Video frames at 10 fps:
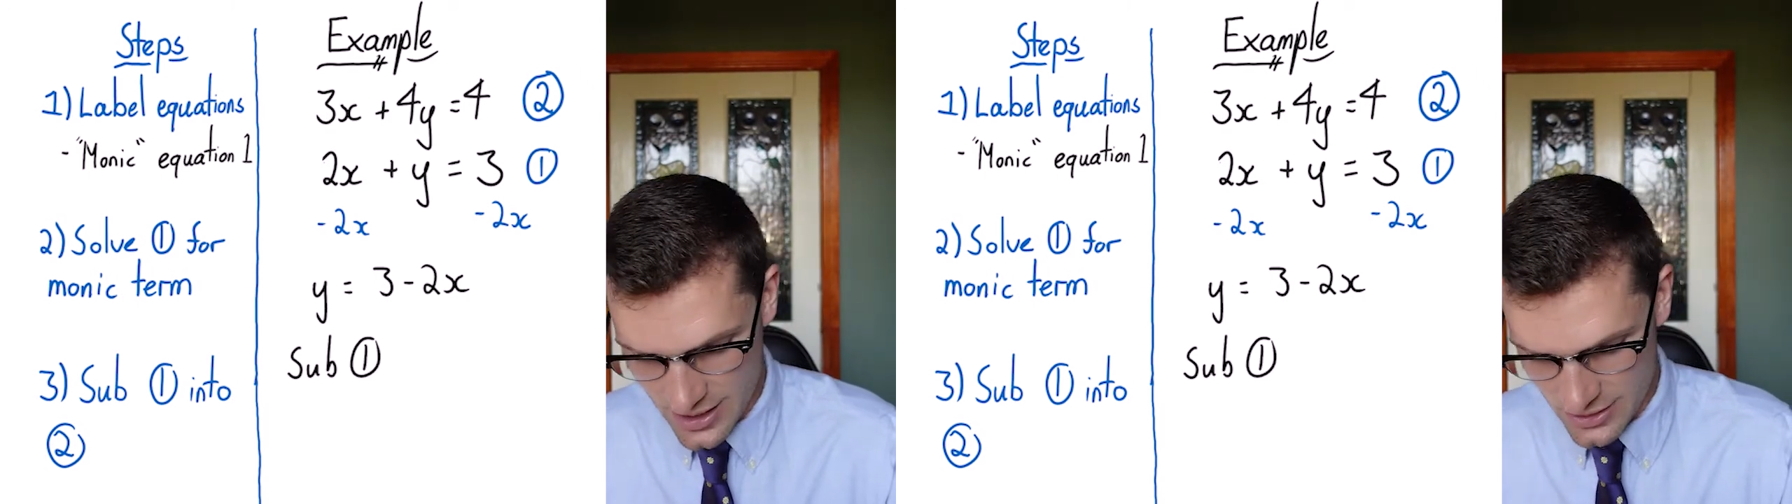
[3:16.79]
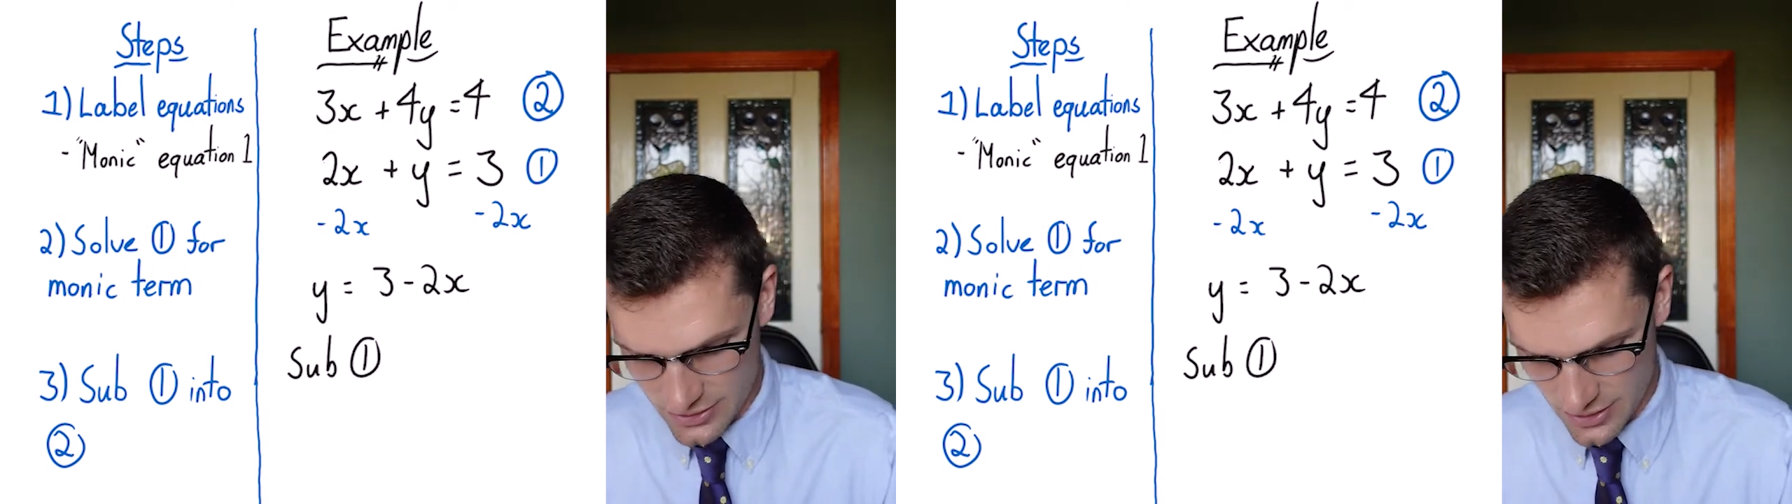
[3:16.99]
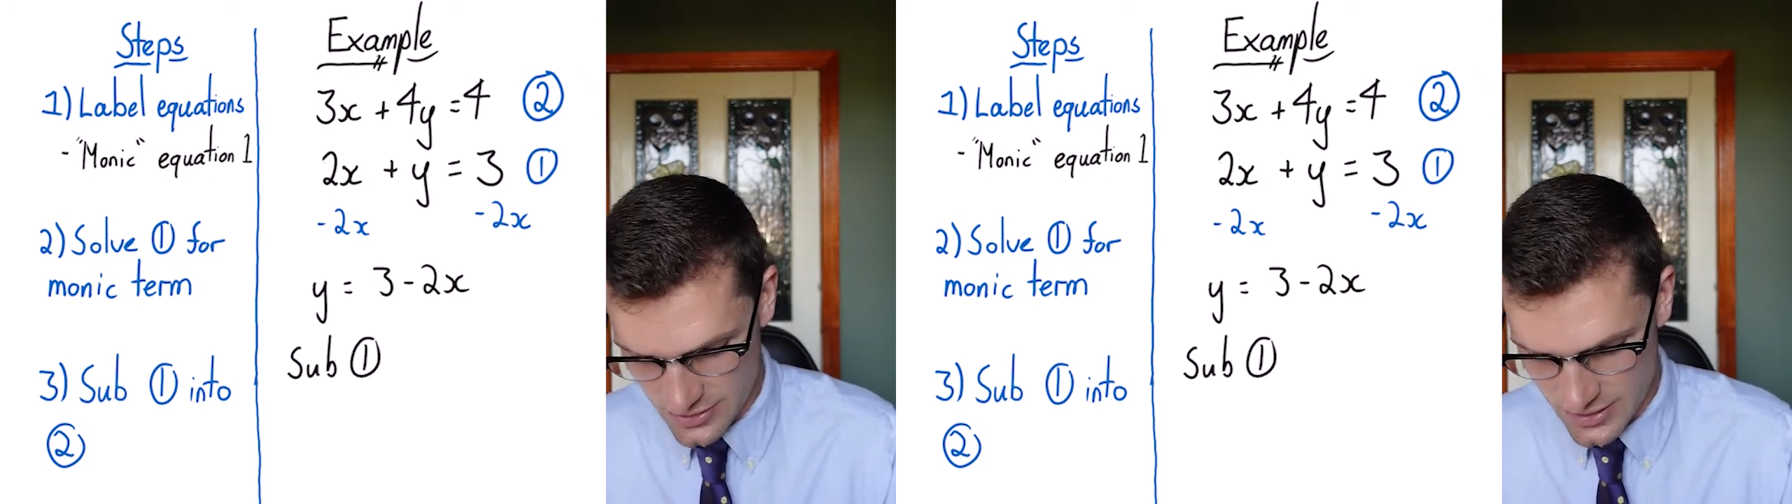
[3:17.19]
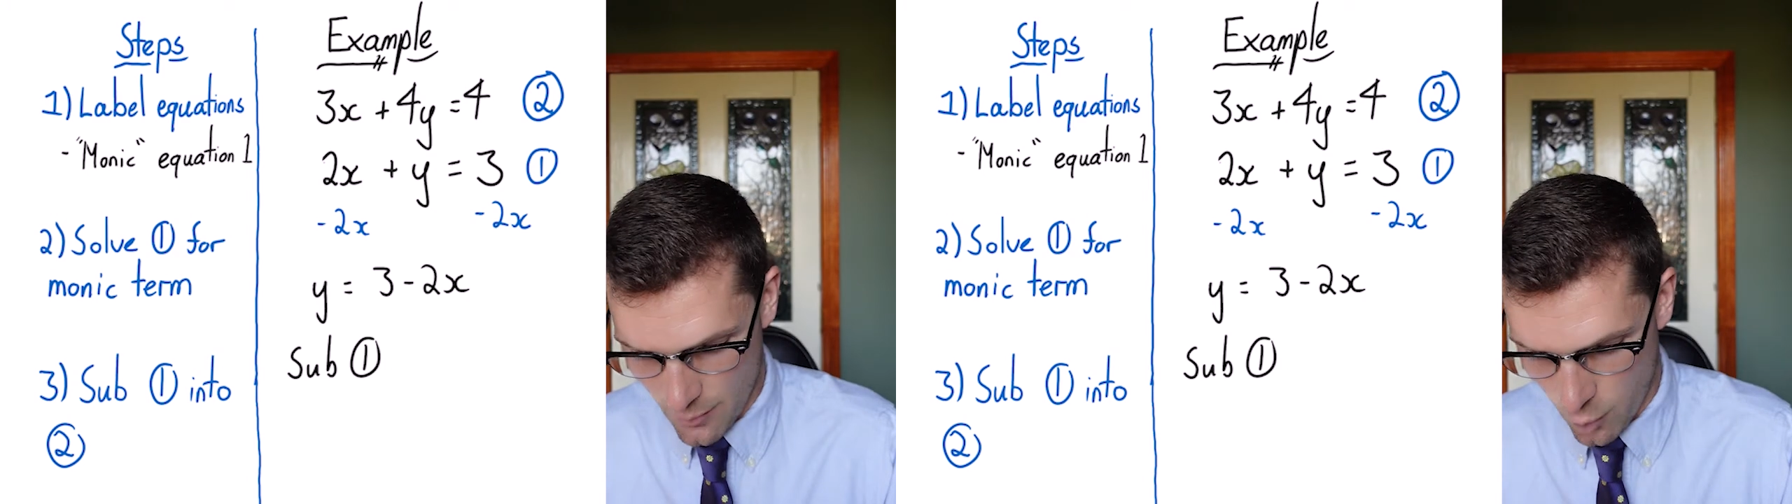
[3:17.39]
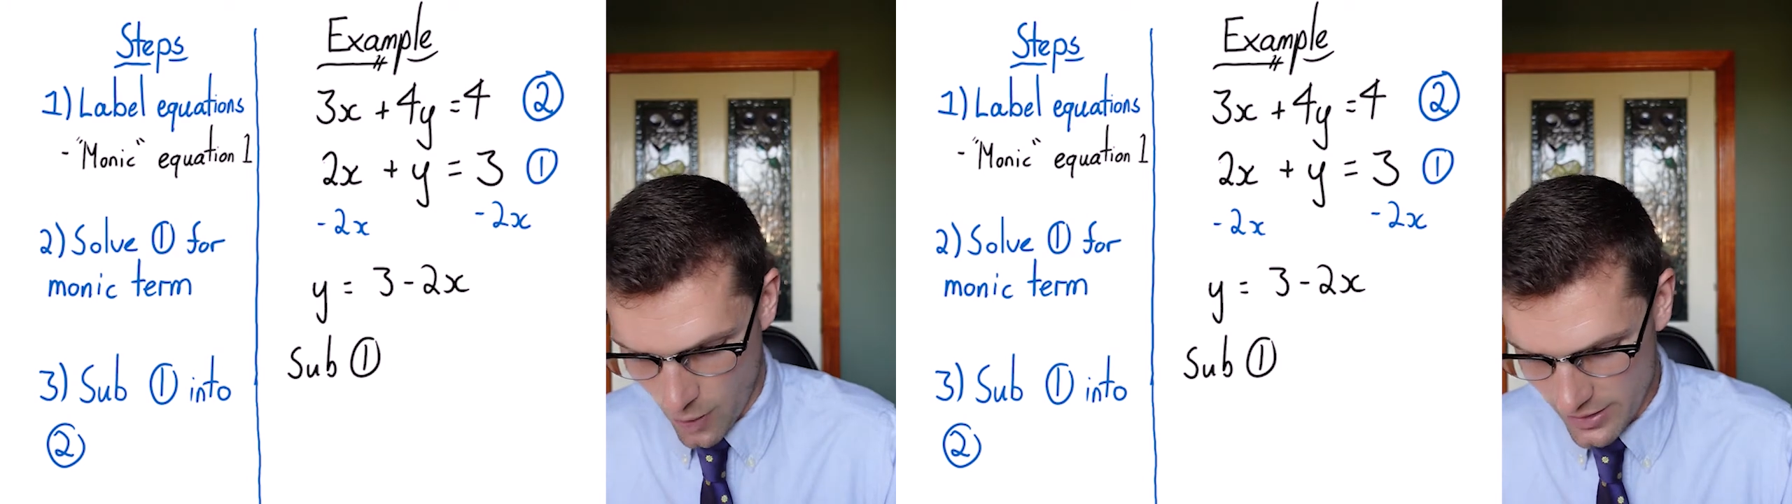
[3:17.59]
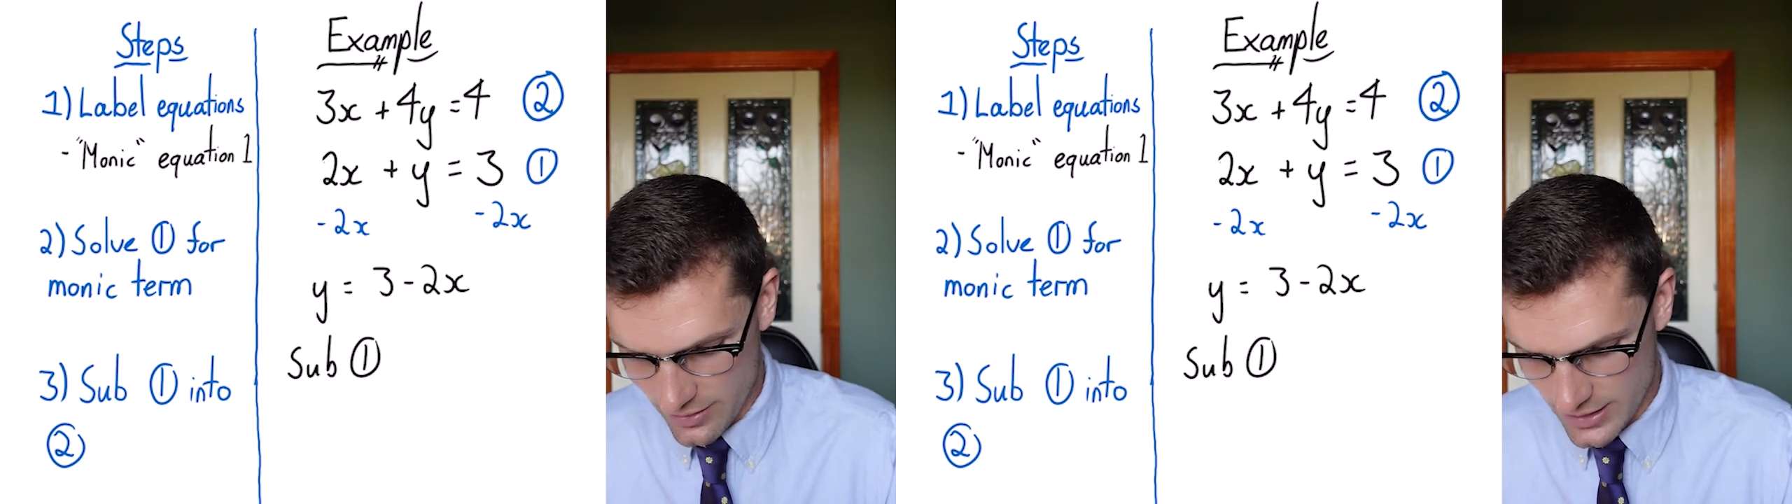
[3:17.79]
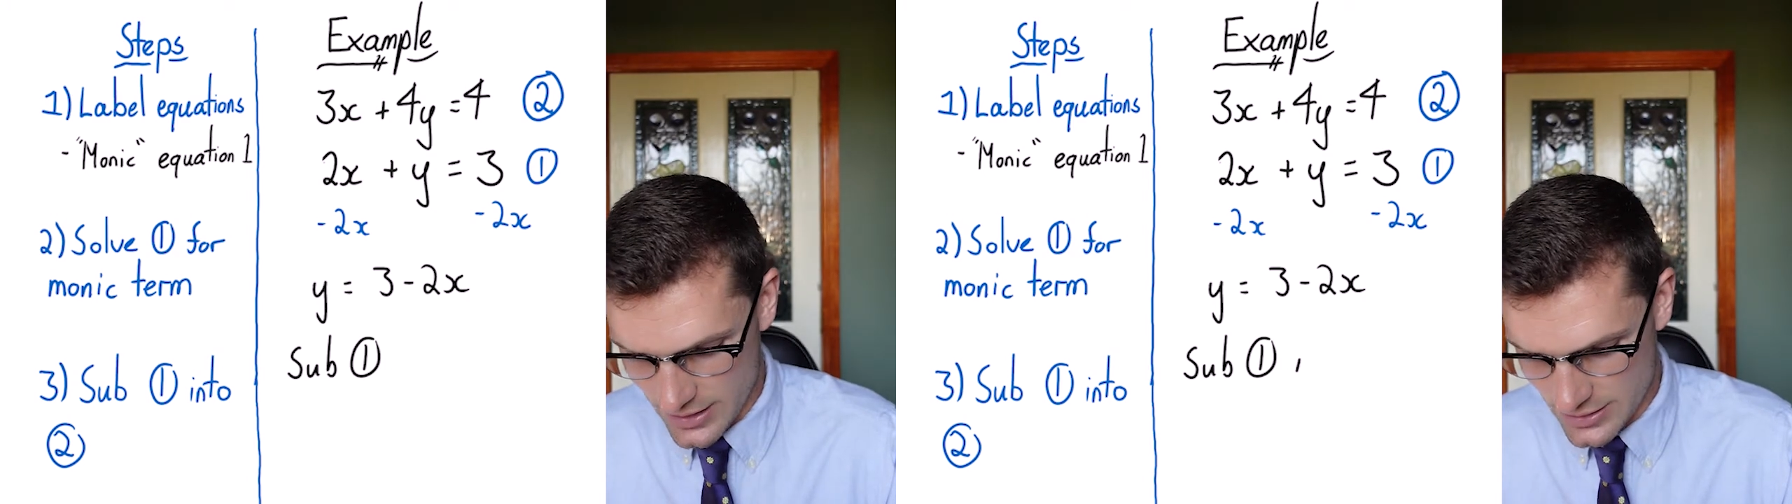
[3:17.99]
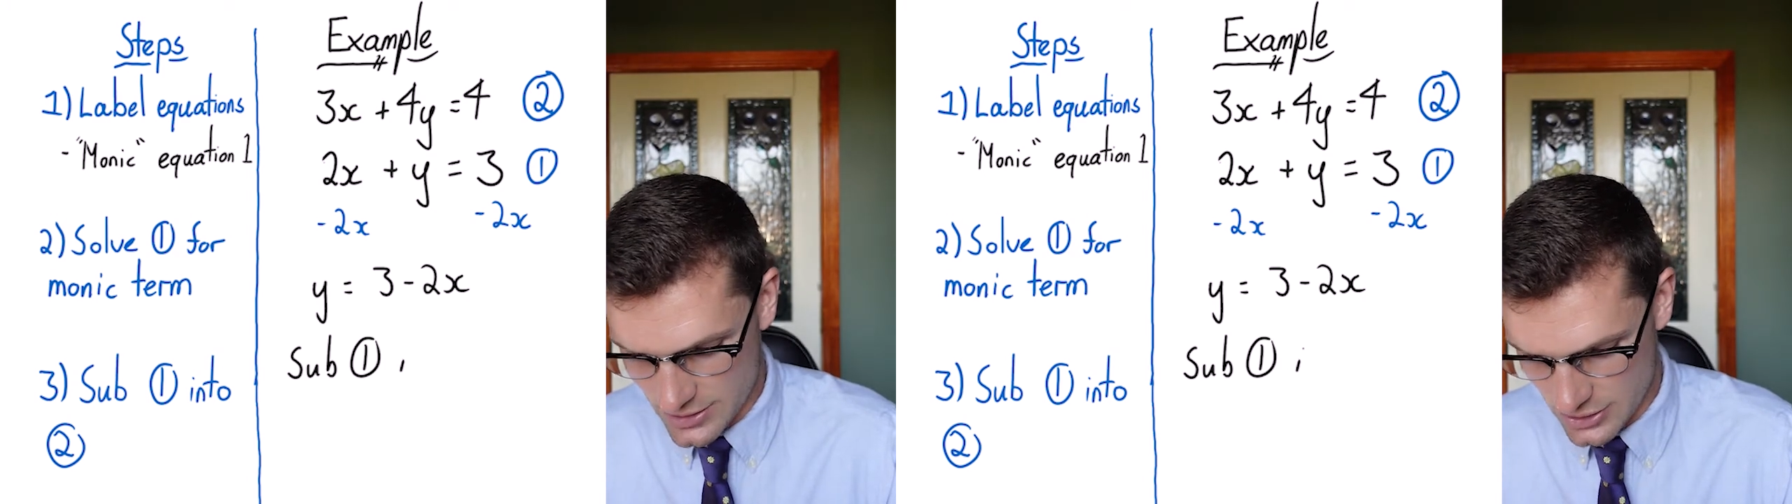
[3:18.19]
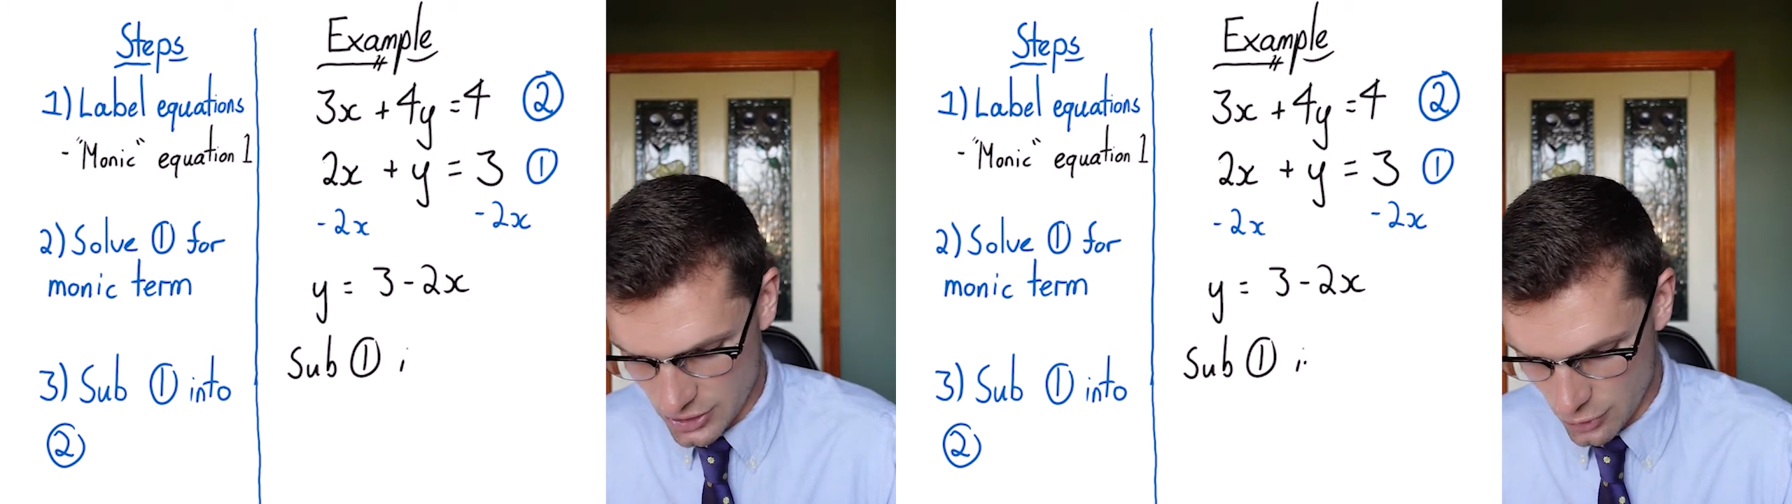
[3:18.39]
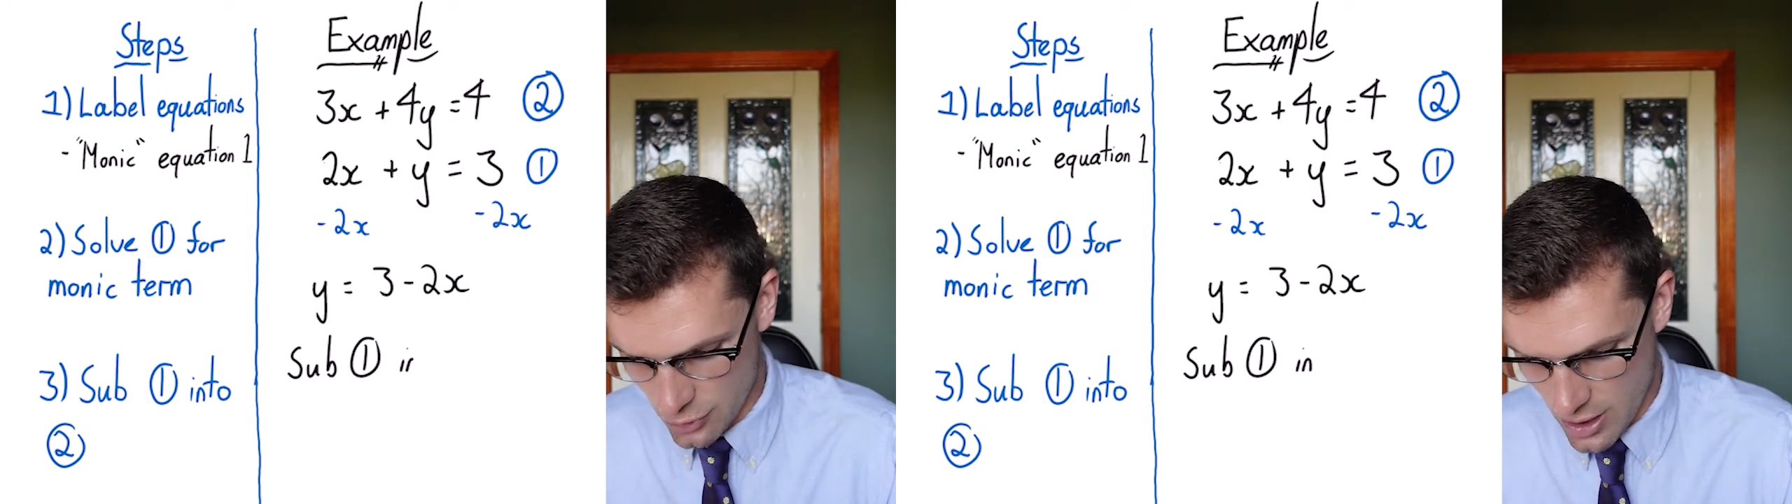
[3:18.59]
So sub 1 into
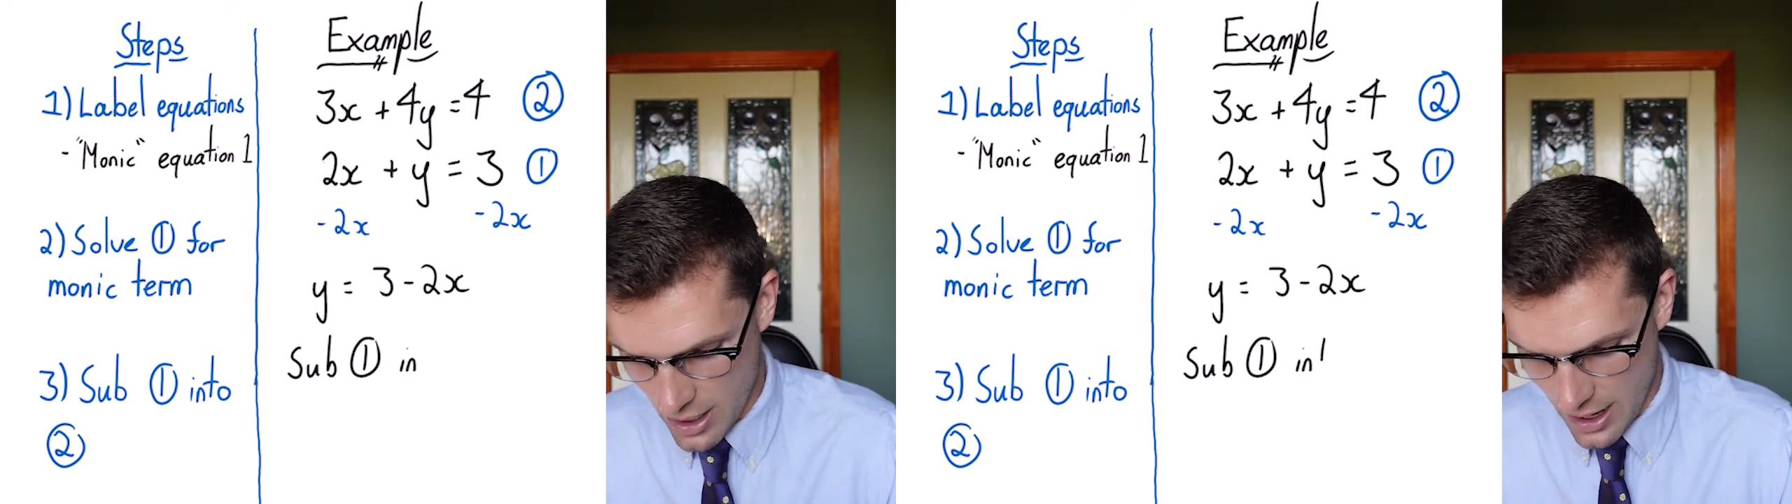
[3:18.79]
2,